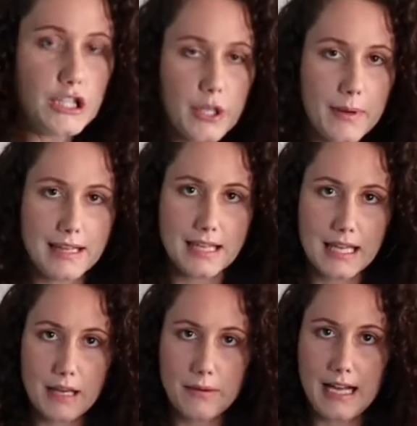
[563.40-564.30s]
so I
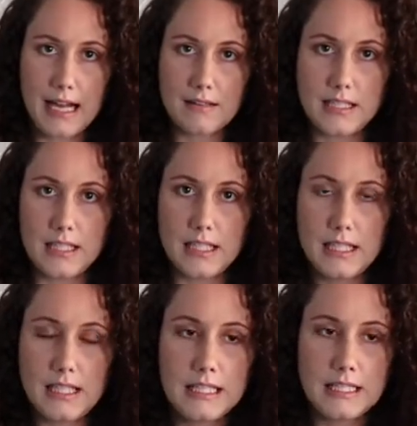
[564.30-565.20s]
think I would have to
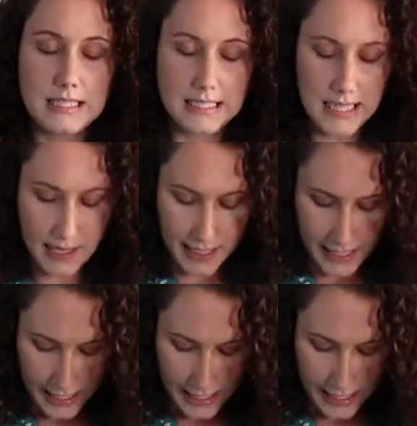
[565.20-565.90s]
tuck it